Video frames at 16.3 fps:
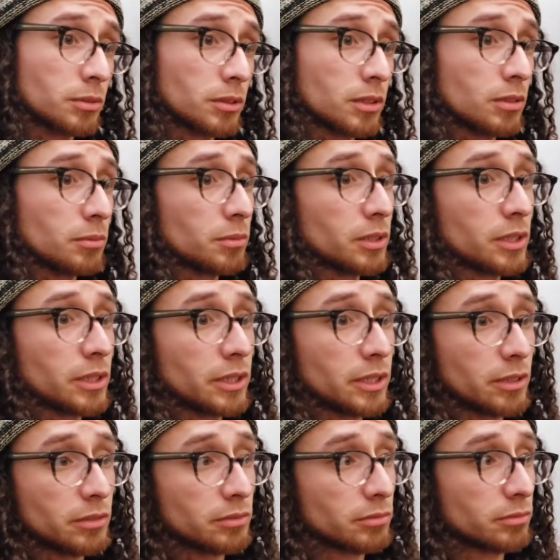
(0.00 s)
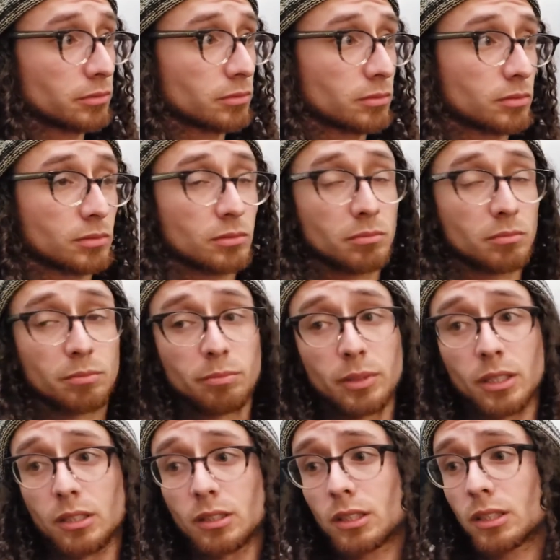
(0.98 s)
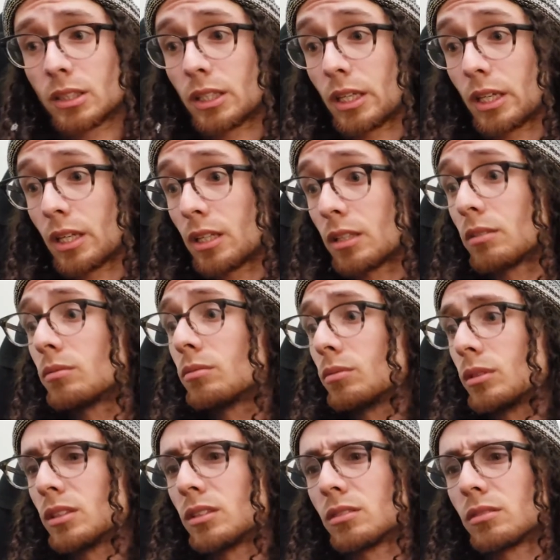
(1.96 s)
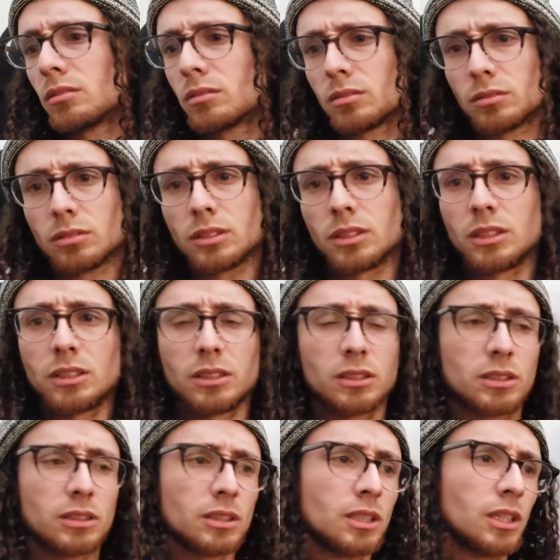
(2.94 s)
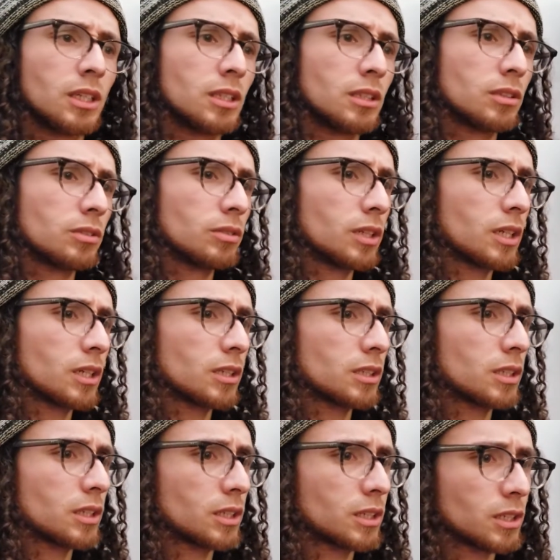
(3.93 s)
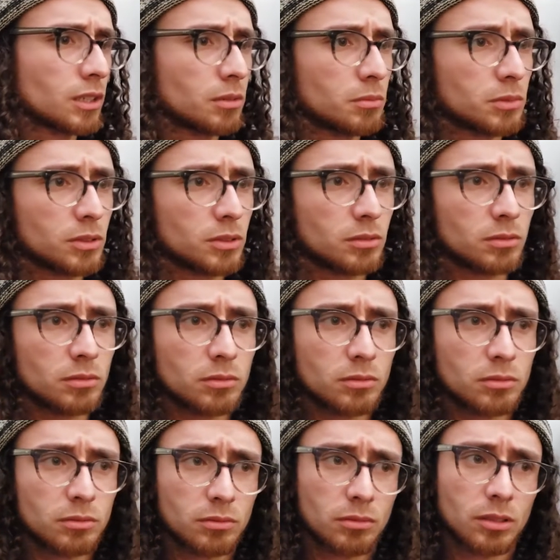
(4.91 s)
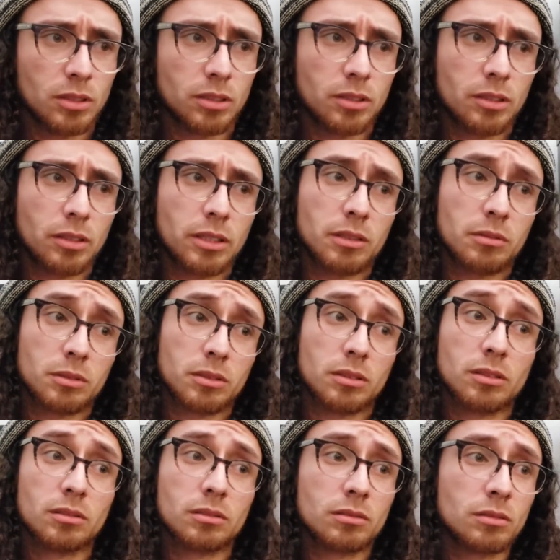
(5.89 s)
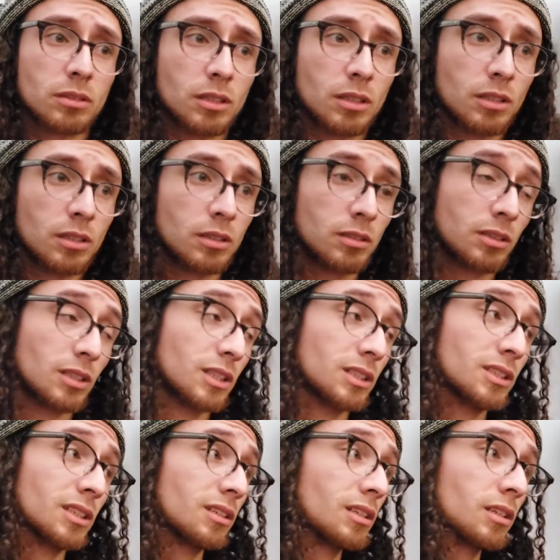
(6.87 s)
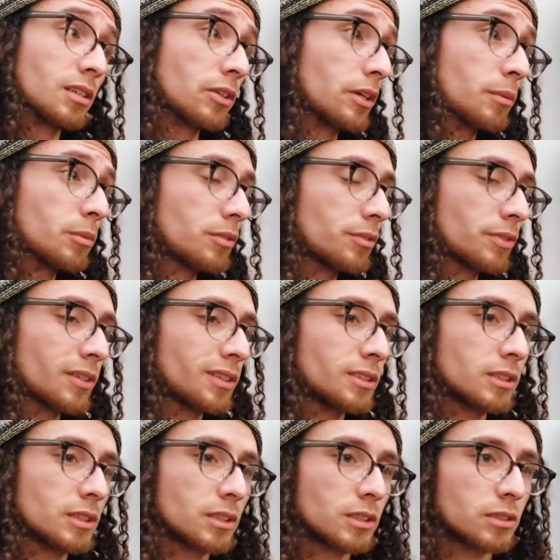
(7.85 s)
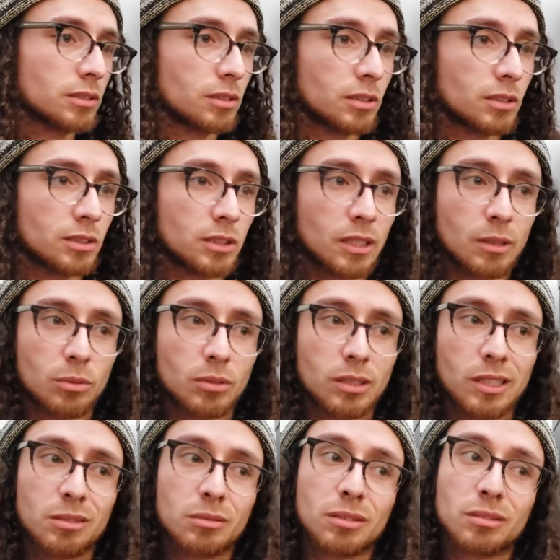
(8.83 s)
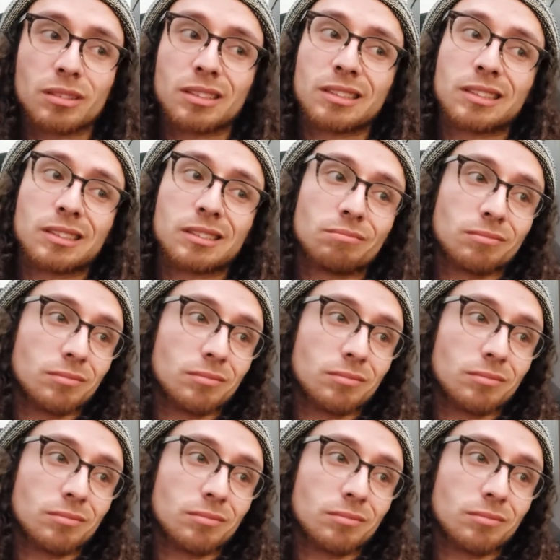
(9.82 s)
with them right now, being that they had what three out of 9 games, or their games alone. Like I said, the Grand Blue Fantasy is that one game that I'm kind of like,